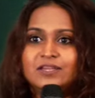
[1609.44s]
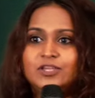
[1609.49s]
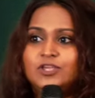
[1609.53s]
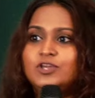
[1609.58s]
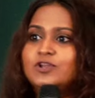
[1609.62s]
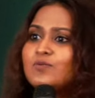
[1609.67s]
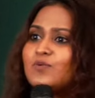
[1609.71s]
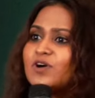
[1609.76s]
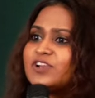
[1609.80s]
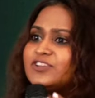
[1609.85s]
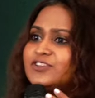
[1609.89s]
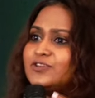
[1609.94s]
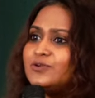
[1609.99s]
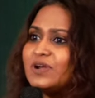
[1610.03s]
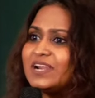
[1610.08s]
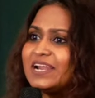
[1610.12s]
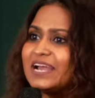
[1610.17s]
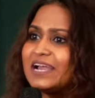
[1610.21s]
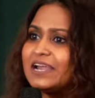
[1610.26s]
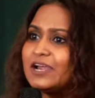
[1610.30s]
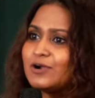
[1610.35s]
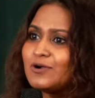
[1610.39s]
You know what you
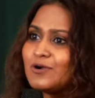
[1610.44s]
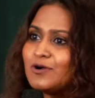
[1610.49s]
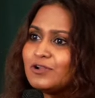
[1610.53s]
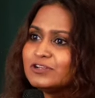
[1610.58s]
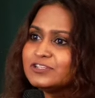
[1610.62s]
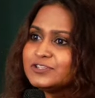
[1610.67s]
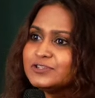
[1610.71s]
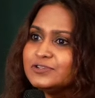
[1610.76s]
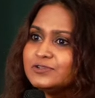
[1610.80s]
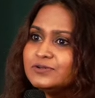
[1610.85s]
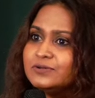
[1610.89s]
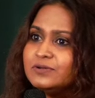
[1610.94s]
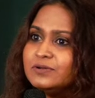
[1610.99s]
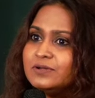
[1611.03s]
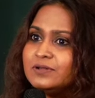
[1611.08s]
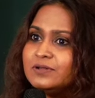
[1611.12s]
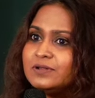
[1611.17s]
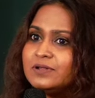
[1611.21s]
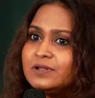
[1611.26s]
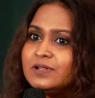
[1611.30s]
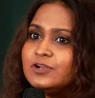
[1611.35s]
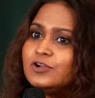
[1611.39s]
and I are called to do?
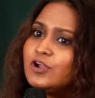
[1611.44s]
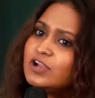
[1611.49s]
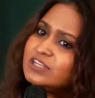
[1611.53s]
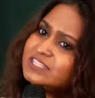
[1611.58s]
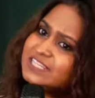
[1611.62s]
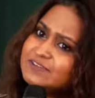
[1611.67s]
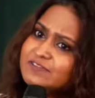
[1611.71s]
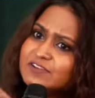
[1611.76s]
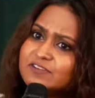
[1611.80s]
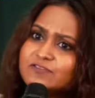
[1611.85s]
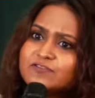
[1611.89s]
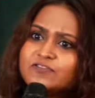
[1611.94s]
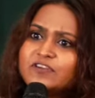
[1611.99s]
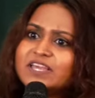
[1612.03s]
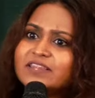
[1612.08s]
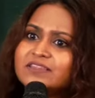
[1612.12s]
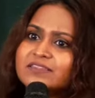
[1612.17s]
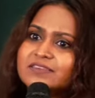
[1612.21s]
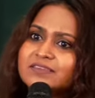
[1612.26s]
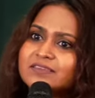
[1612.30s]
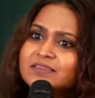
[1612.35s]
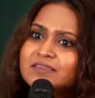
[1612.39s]
Not even
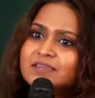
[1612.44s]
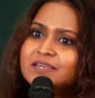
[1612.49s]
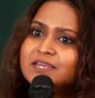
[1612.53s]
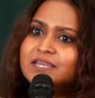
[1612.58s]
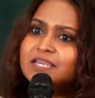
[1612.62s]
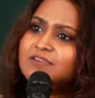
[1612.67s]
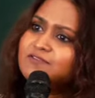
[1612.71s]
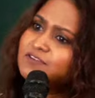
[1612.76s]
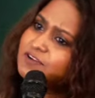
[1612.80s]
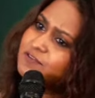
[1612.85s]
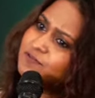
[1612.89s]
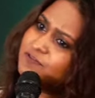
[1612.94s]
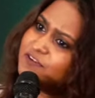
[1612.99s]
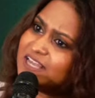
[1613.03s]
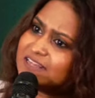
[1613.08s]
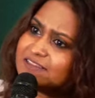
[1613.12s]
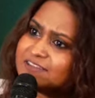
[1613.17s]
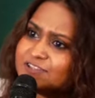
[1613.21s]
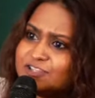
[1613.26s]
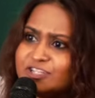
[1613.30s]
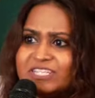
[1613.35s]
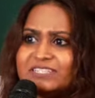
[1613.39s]
faith. Even
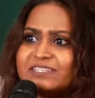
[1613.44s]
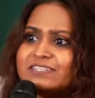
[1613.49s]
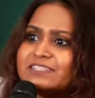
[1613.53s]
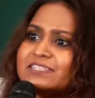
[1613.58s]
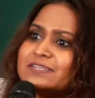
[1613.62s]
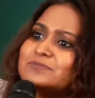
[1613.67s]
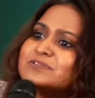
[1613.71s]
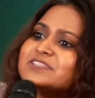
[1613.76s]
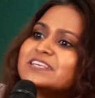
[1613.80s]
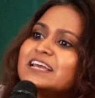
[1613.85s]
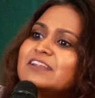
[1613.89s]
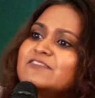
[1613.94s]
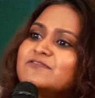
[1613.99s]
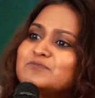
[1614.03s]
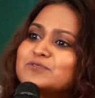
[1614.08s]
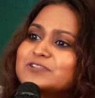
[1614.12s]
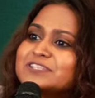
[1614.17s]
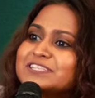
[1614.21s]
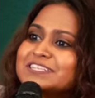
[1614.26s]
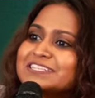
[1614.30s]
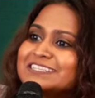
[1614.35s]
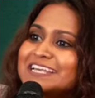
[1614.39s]
faith, Jesus Himself
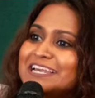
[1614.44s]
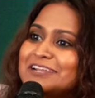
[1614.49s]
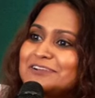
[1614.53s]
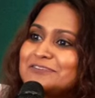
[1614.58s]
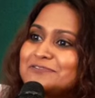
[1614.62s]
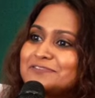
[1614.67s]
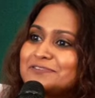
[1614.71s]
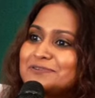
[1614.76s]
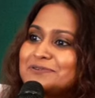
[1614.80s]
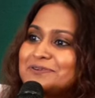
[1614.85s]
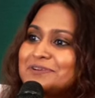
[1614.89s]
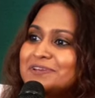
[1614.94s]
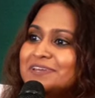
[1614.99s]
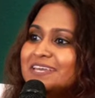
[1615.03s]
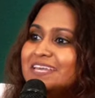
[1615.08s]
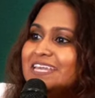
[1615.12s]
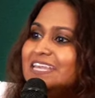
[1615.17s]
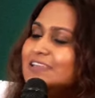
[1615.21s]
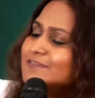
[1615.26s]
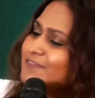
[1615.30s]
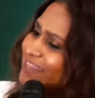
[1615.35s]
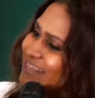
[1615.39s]
puts inside of you.
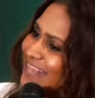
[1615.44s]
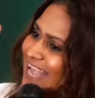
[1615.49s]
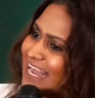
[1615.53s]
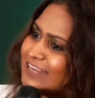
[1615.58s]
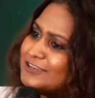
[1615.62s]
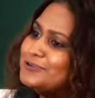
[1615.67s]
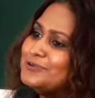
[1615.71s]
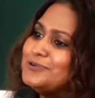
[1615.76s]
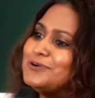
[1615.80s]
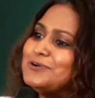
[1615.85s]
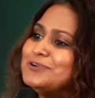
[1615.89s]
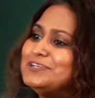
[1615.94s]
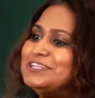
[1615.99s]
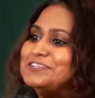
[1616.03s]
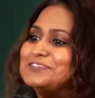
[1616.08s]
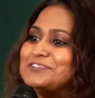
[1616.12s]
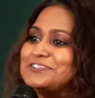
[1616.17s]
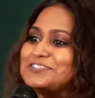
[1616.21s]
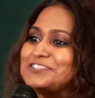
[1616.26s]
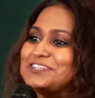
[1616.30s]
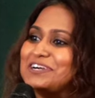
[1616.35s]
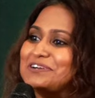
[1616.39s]
Even that you don't need
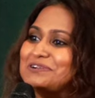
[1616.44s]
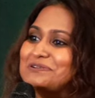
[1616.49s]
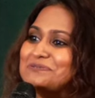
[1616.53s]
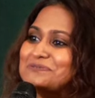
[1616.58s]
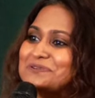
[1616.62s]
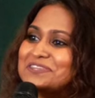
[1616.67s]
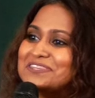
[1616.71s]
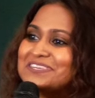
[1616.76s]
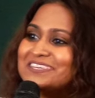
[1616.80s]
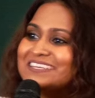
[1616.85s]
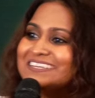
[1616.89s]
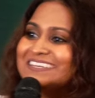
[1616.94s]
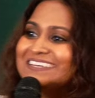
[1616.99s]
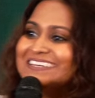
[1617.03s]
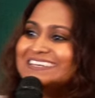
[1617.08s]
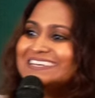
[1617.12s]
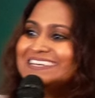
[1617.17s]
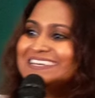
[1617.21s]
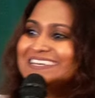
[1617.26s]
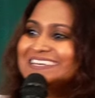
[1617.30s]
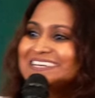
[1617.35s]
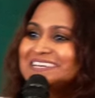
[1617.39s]
to struggle with.
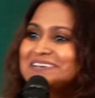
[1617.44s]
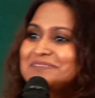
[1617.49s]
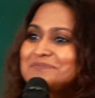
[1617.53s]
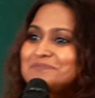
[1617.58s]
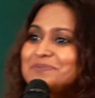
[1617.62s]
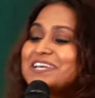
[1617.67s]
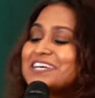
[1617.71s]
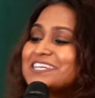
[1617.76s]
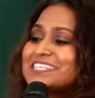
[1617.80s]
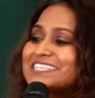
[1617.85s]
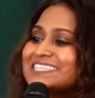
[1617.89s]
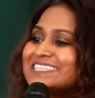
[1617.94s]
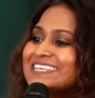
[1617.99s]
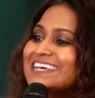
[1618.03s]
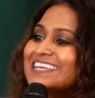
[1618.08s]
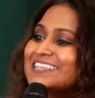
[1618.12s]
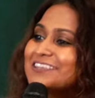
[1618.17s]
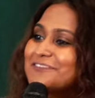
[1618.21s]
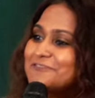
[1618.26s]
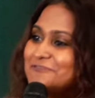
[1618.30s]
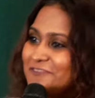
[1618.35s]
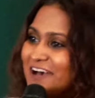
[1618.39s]
Because
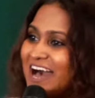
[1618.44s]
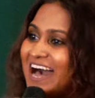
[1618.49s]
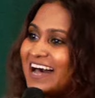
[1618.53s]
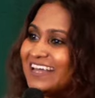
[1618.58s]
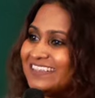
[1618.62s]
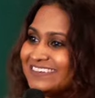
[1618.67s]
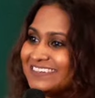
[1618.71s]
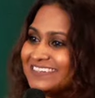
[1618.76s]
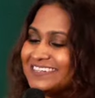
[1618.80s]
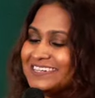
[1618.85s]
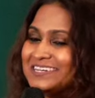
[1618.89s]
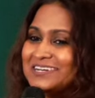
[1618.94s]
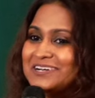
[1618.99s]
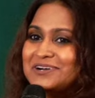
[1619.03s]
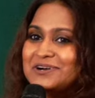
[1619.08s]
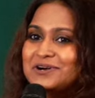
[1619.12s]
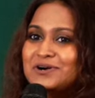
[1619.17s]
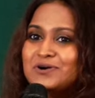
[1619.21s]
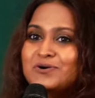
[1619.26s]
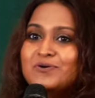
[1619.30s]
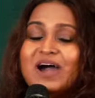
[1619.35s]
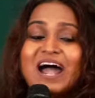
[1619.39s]
the Father
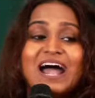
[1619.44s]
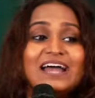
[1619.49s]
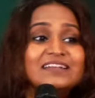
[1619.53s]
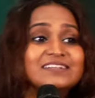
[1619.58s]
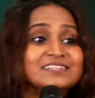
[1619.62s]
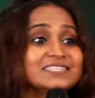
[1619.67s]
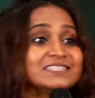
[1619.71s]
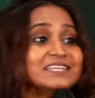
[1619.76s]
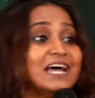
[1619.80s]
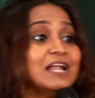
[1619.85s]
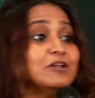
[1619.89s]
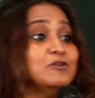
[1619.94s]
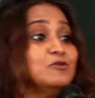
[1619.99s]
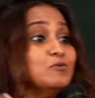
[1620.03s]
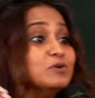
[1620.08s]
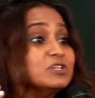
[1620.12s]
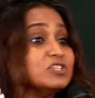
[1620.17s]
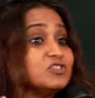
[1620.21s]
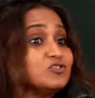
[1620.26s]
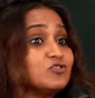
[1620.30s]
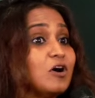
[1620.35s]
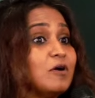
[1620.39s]
who had a son who
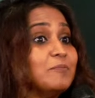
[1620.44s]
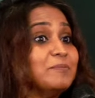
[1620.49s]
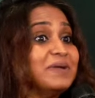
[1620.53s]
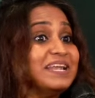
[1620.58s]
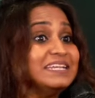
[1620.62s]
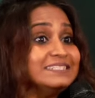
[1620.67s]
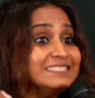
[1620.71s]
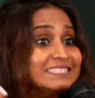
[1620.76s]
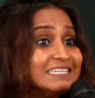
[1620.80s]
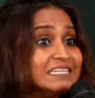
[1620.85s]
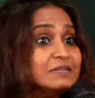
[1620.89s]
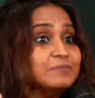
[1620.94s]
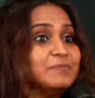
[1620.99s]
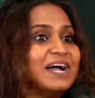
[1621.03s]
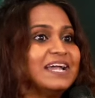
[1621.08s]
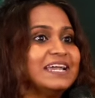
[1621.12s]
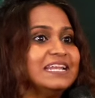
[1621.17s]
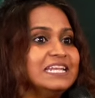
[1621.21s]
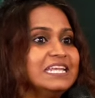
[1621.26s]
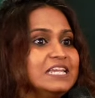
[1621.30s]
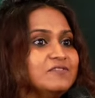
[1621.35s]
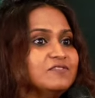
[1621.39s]
was tormented
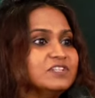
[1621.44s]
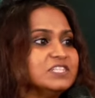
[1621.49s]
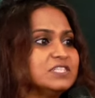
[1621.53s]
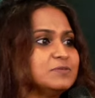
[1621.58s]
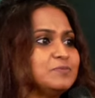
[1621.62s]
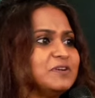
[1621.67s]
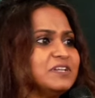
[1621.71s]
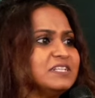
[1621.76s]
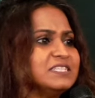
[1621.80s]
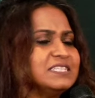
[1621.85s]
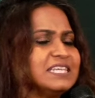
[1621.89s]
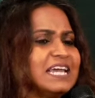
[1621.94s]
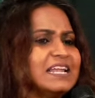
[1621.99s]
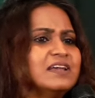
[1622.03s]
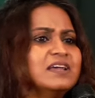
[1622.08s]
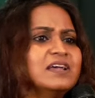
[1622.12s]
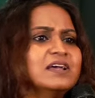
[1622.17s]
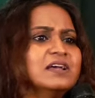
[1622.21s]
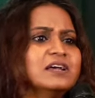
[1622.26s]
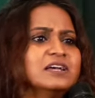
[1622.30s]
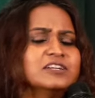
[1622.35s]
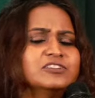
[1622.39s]
by an evil spirit said,
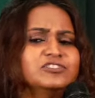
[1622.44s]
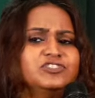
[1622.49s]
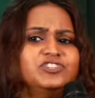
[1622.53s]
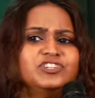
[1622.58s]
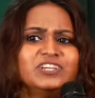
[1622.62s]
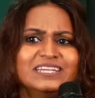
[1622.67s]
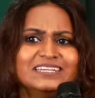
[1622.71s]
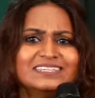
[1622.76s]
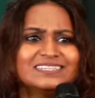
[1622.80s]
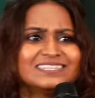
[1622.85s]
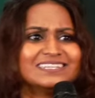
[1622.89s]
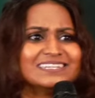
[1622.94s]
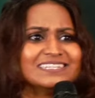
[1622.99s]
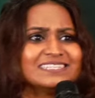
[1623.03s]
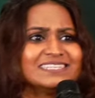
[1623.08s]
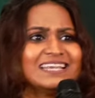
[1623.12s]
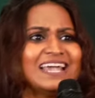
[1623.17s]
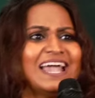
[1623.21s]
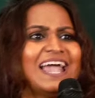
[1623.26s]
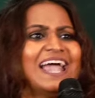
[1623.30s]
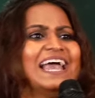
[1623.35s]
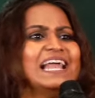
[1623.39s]

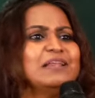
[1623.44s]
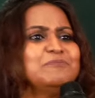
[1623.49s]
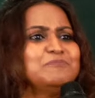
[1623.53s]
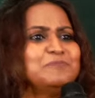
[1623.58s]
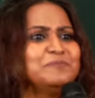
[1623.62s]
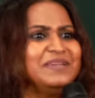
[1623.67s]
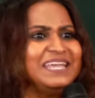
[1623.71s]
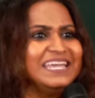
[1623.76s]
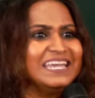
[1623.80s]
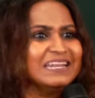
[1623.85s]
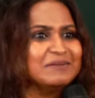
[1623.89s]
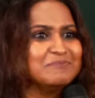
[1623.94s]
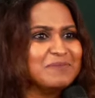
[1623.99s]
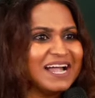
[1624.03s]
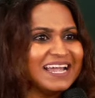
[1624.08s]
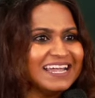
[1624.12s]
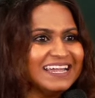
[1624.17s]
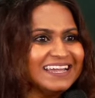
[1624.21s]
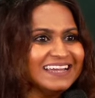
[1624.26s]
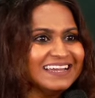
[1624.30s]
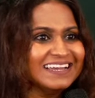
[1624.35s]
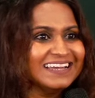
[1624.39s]
Jesus, help me in
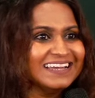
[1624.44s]
my